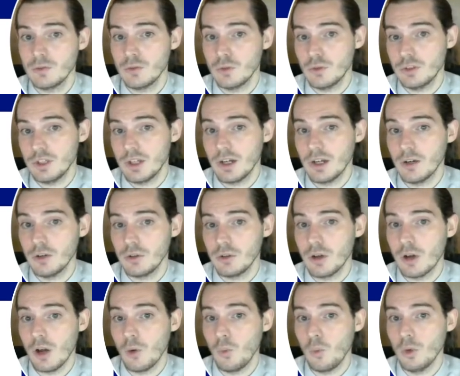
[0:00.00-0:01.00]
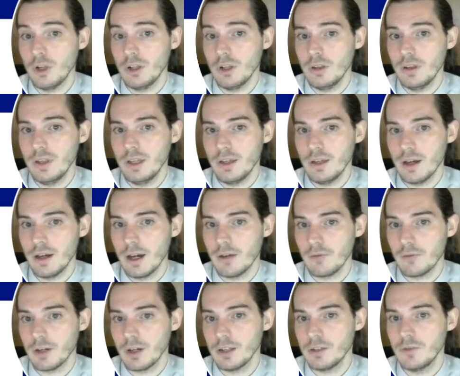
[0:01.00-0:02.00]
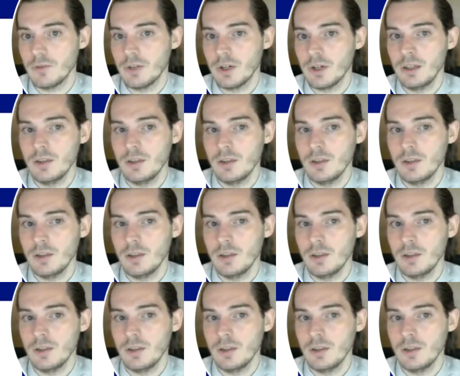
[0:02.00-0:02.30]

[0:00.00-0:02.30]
to check out how well they have classified,